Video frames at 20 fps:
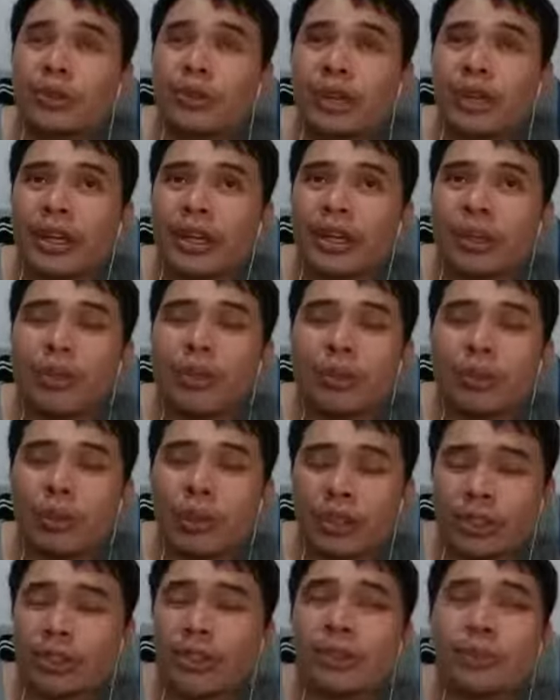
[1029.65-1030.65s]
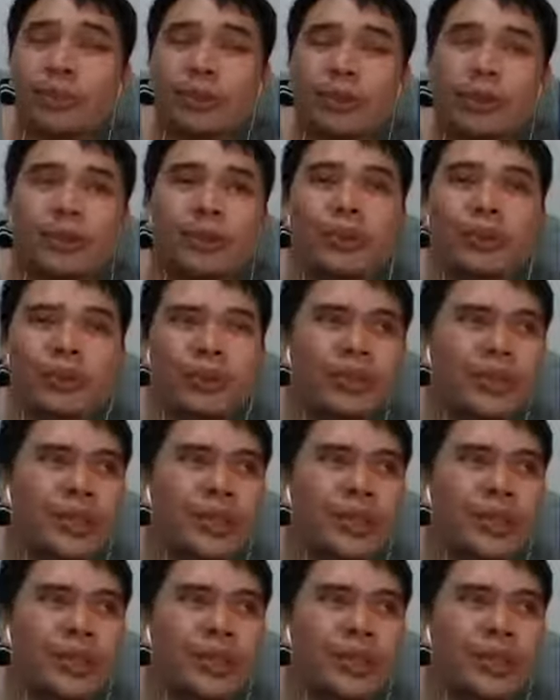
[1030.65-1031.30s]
Like, what's the proof?